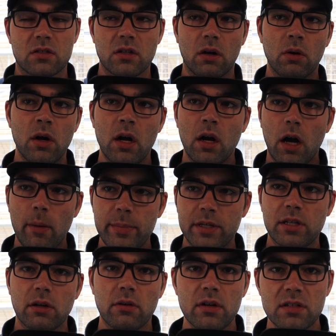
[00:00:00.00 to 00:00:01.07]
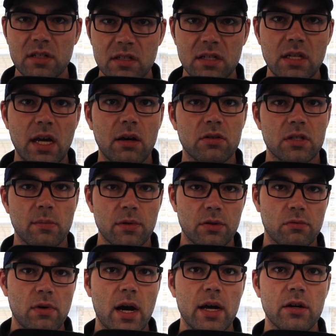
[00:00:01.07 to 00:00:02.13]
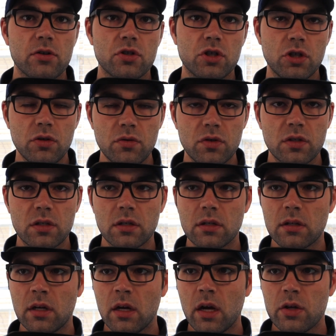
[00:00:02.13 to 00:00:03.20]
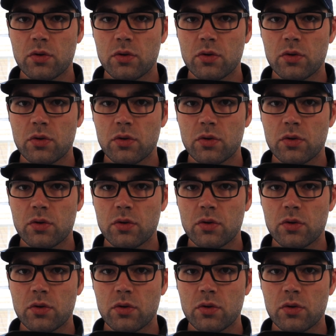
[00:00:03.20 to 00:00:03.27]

So I'll be curious to see how some of the riders choose to